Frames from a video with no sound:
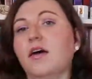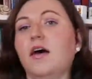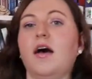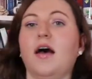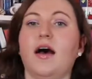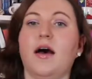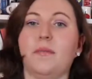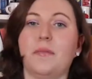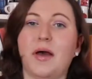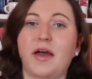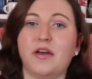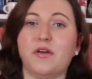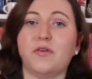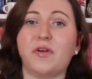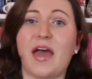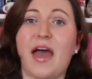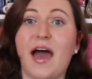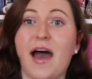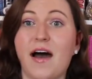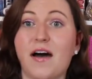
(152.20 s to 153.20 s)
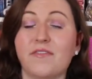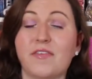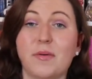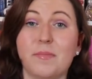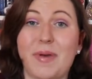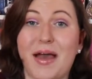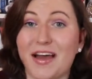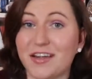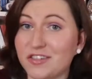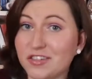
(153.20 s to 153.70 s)
I don't have
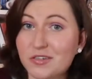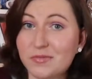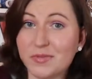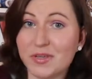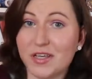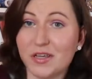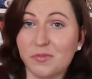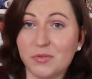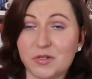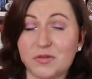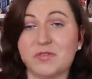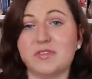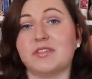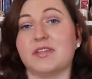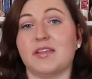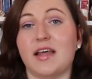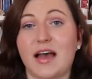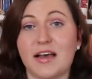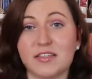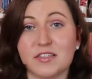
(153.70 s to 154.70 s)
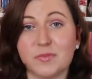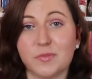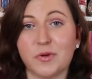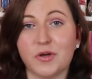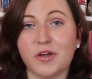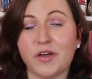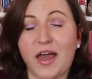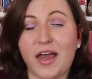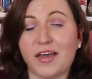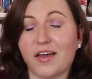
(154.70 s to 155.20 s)
Imagine Me, which was the last
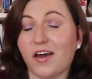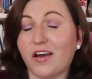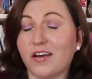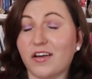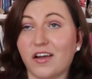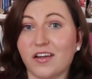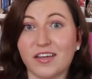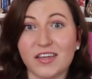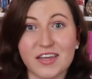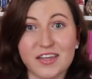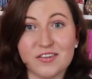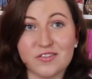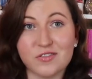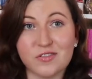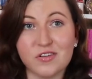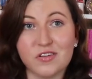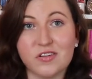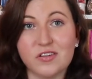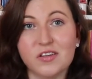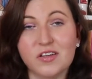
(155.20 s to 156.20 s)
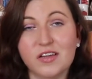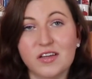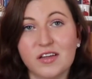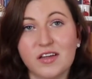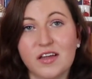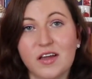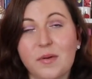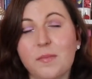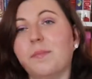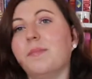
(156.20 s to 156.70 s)
book. I got it on Kindle,
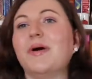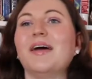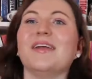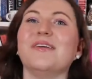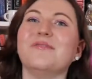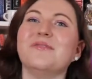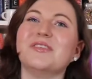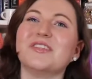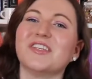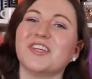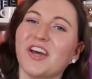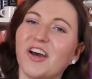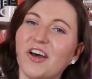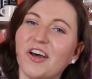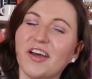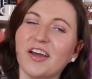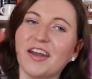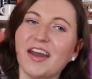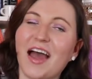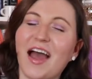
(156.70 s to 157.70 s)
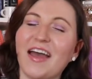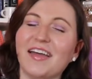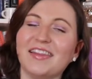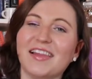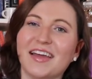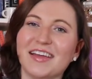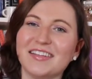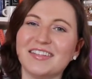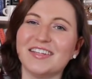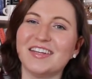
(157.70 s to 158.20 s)
but it was good. I
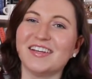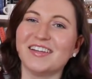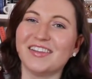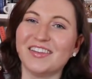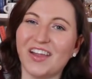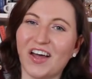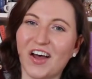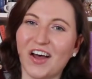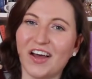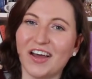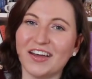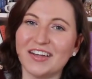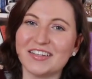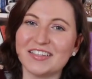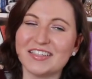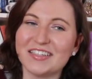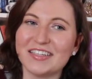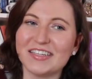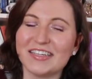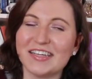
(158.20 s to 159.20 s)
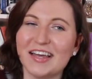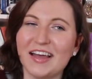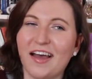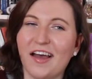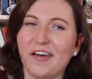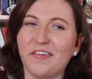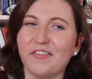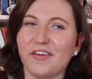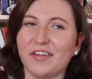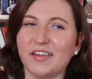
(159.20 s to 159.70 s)
liked it a lot.
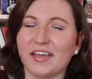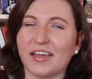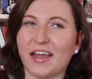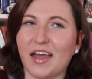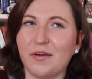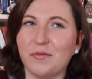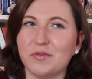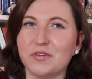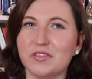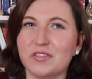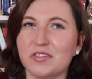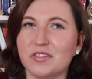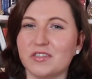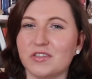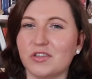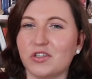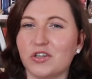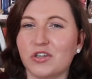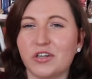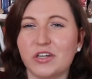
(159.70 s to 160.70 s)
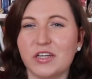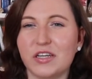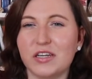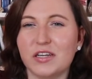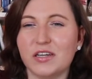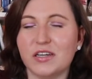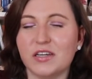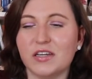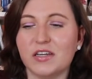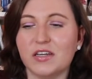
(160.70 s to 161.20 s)
Felt like I was
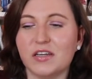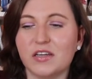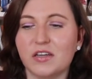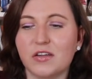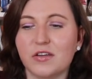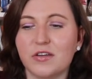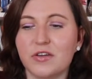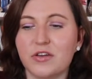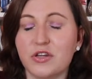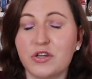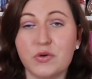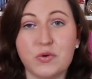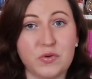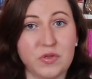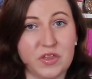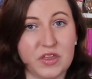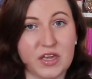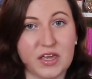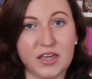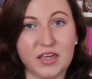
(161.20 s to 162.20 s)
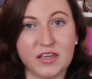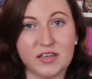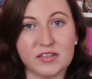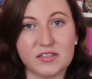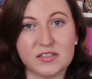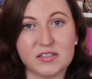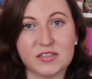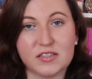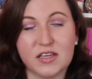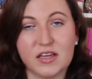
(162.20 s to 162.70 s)
learning new
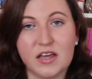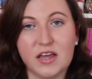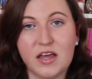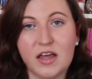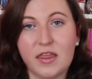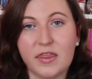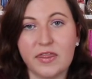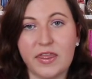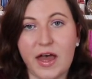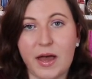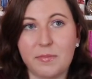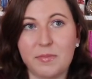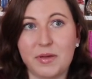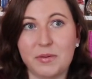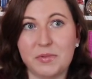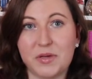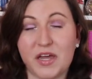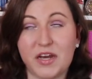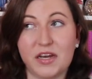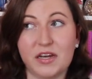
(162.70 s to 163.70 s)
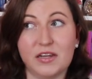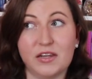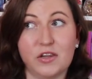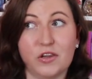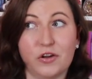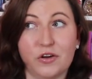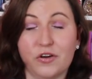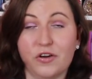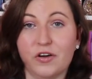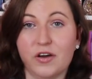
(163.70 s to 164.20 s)
things that maybe I didn't
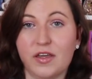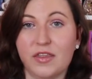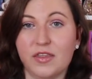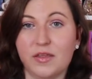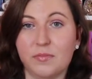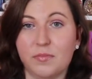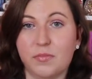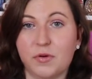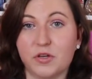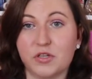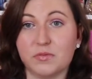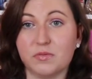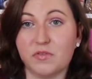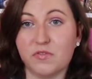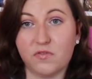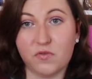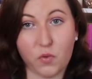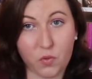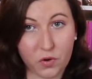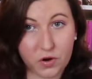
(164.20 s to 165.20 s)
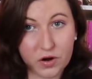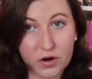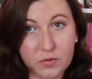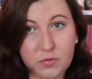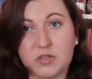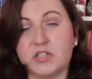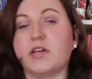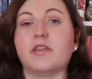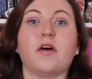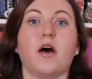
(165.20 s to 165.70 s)
learn in the books before,
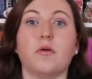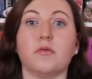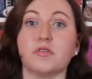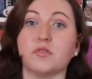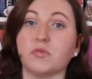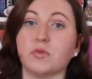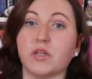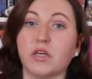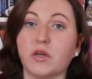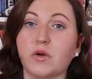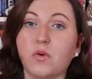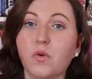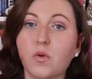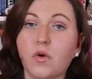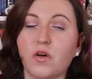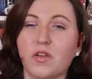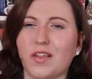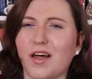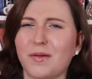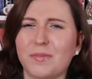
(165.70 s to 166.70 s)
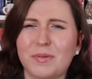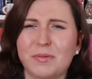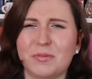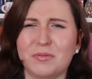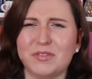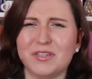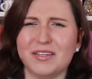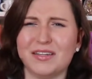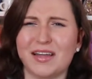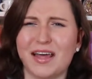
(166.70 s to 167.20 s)
which I thought was really cool. A lot of people
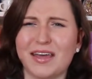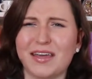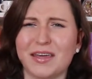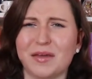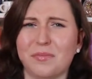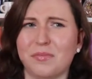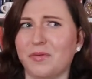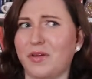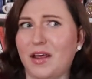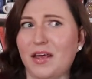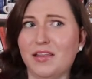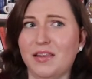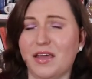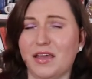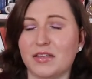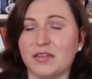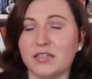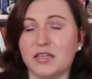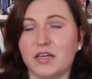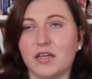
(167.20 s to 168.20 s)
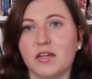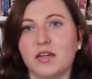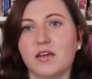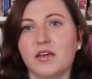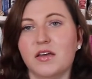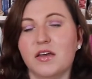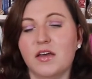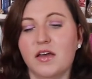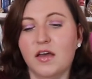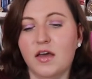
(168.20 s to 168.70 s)
didn't like it, but I liked it.
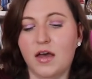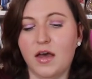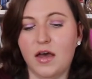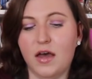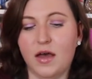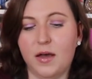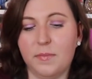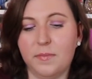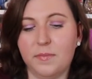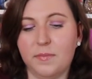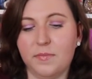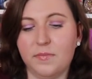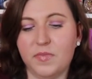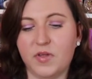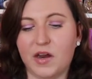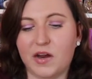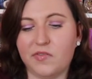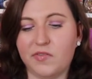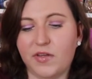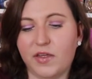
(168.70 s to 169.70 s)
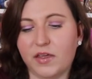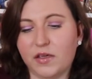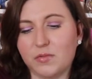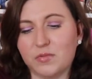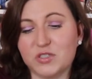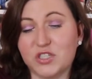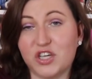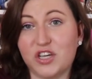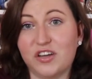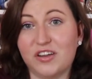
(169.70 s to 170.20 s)
And I felt like it
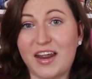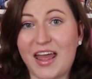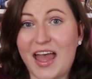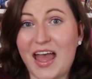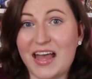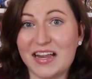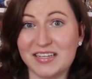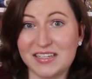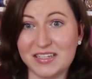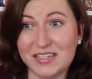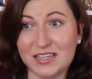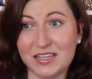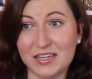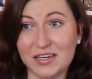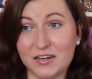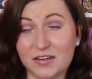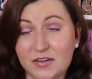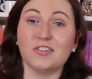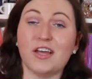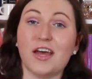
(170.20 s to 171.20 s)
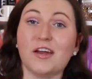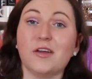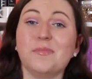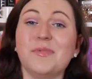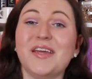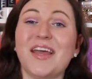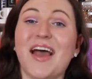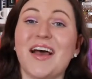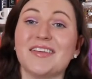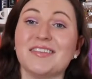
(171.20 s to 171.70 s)
was a good ending. Shatter
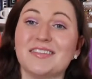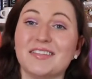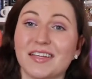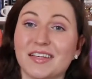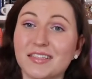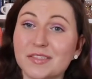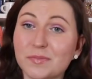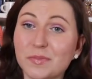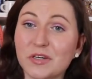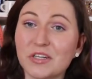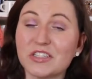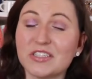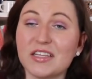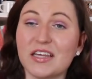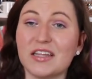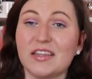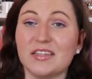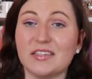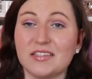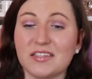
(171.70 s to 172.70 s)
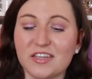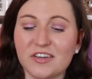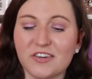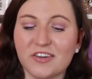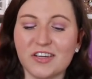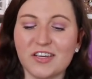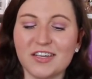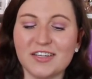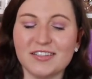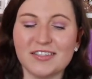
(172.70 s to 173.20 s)
Me has 6 books in the
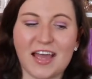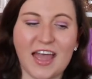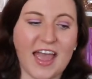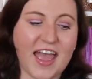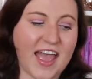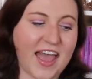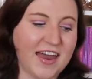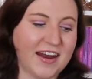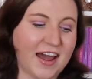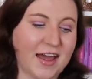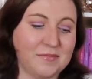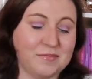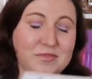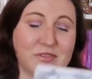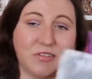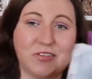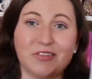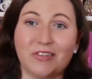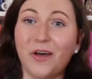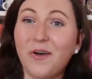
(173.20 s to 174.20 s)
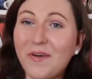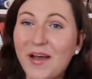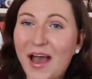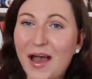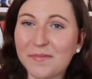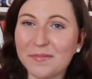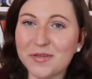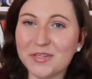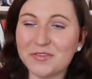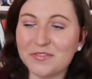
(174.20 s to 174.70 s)
series, and I'm so
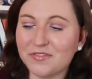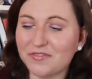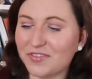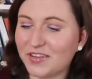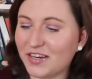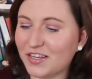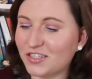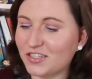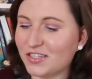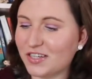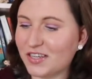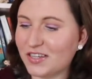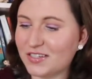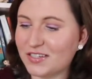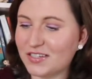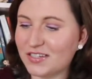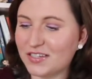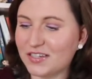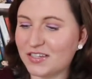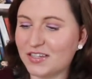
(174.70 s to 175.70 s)
happy to have finished it,